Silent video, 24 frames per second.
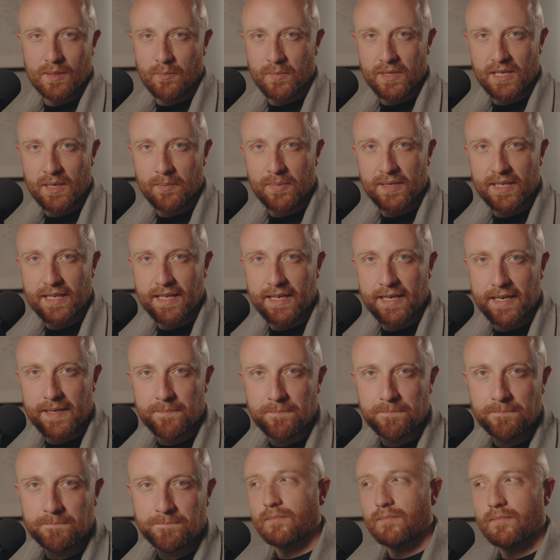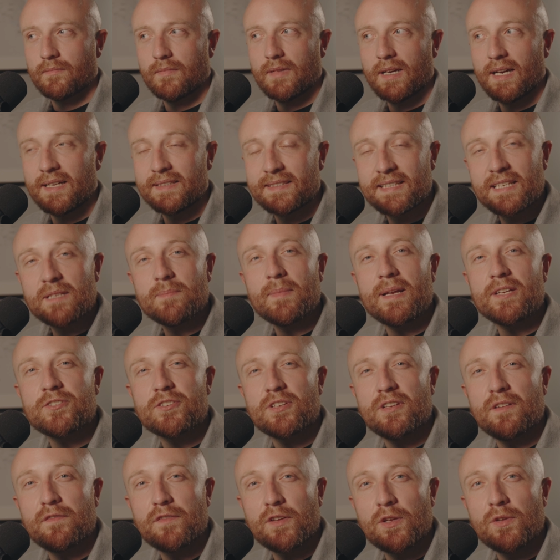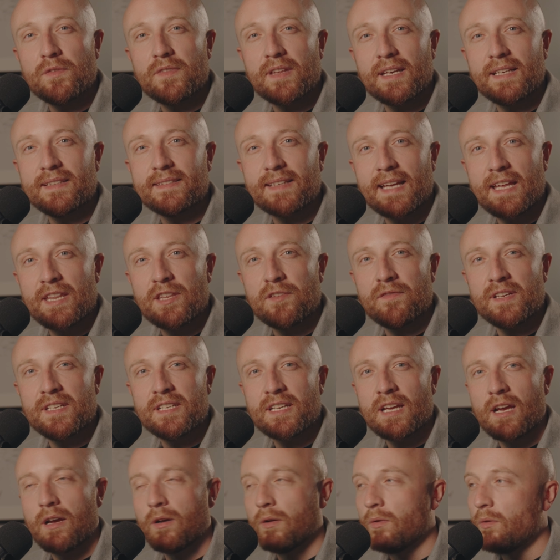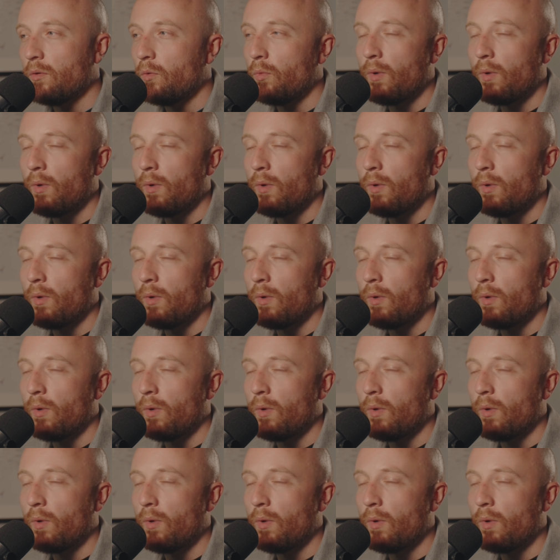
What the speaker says: I'm manipulating. I did mention a few things in the video